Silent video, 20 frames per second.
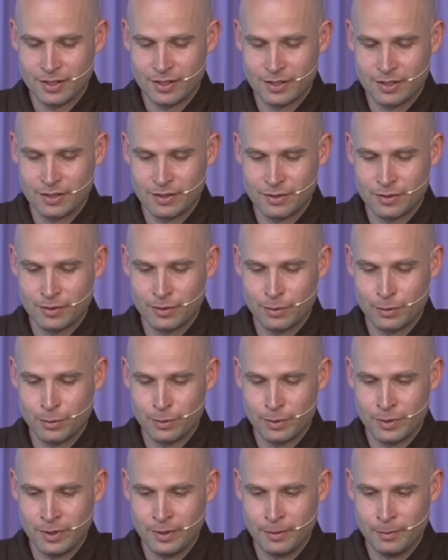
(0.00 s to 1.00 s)

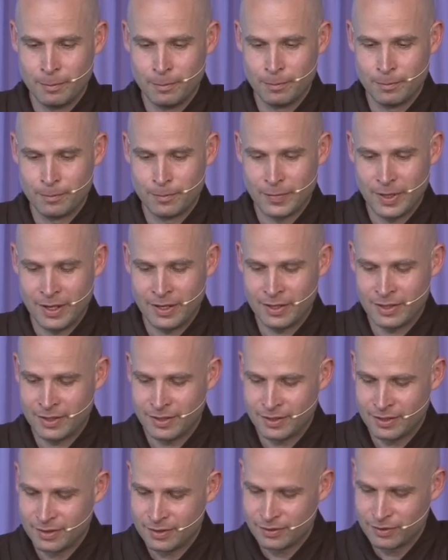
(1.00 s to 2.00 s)
So
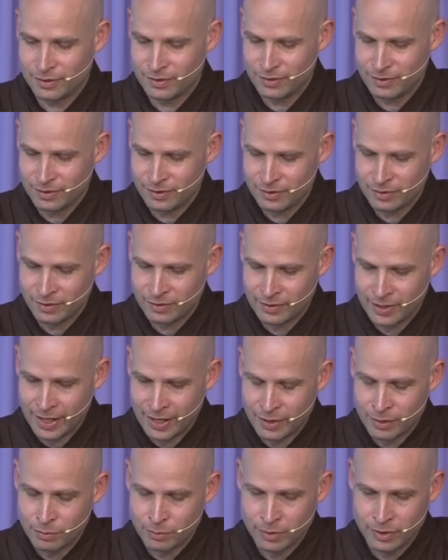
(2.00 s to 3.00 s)
I just
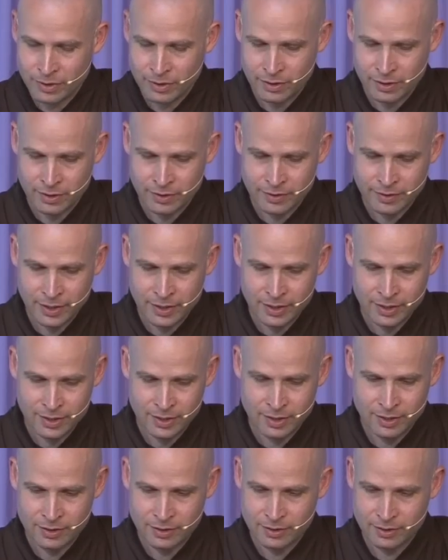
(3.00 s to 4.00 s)
end with
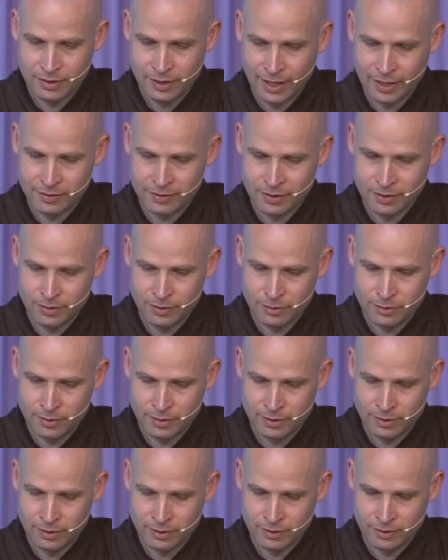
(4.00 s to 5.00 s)
asking you
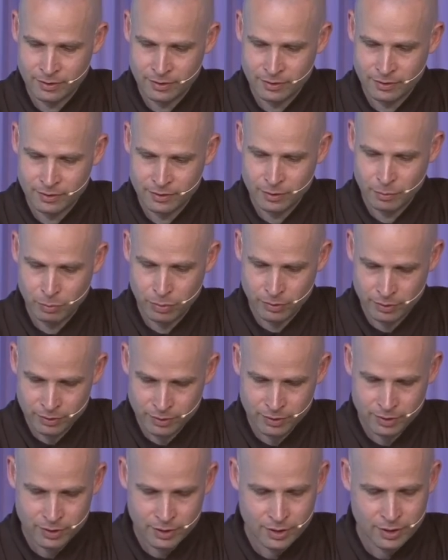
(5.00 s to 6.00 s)
to support.
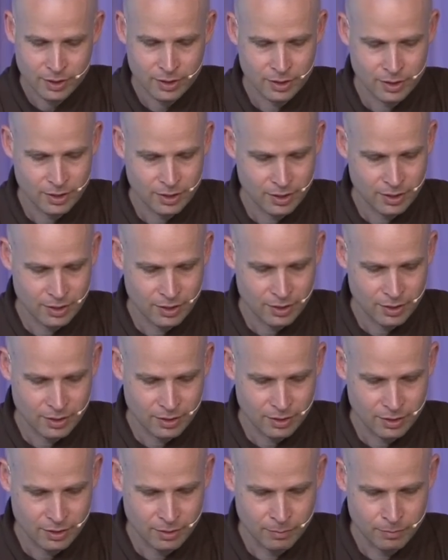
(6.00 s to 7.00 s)

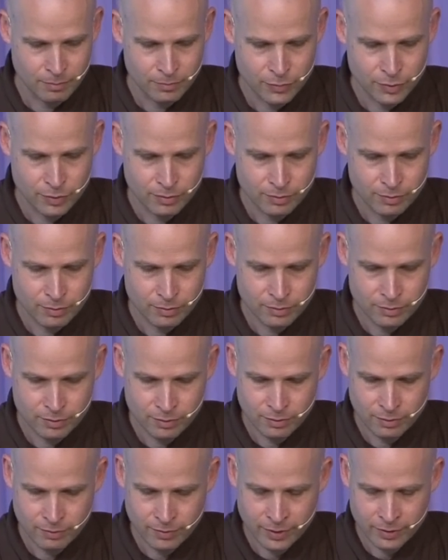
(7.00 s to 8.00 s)

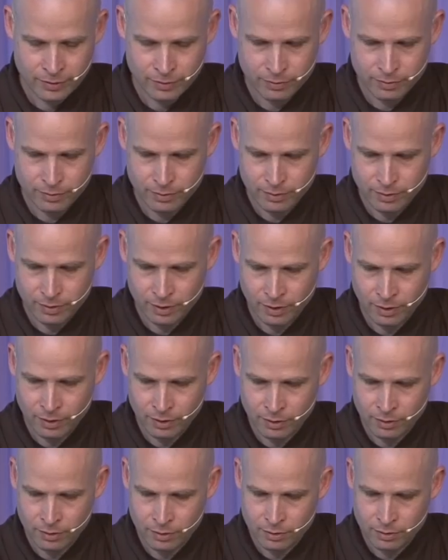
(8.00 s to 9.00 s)
Two of us
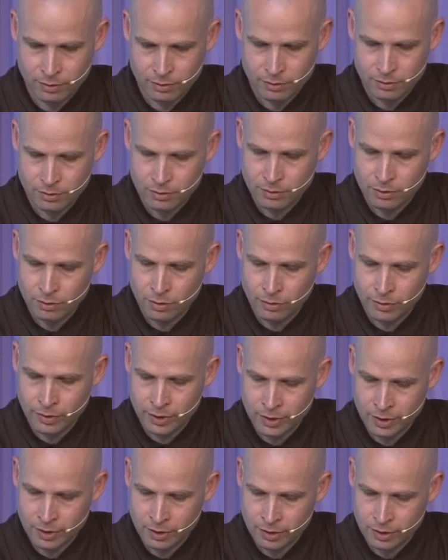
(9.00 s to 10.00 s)
are
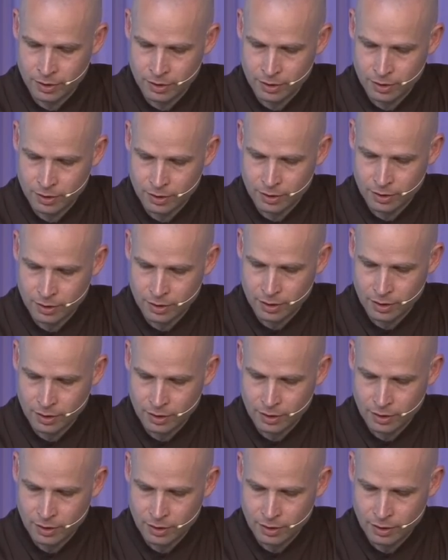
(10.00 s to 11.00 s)
going
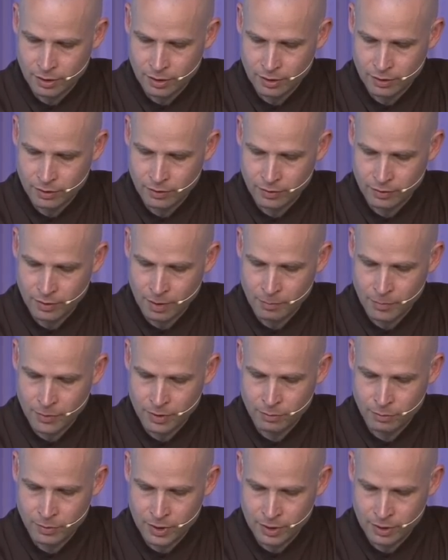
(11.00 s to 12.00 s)
this
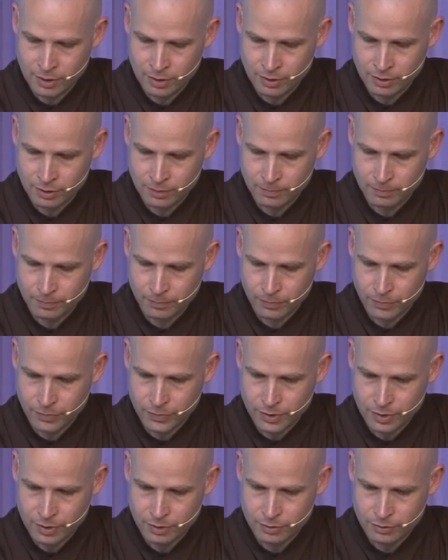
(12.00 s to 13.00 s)
coming week
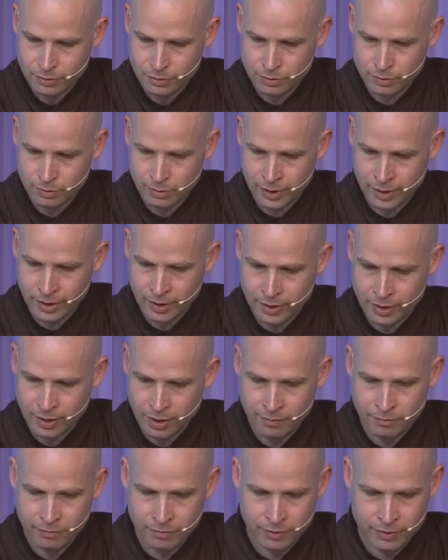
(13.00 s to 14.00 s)
to a
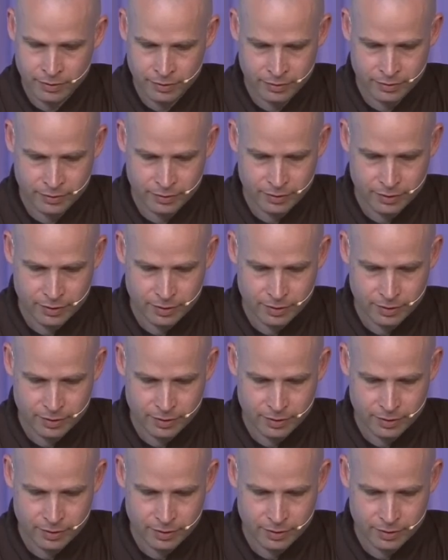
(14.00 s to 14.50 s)
conference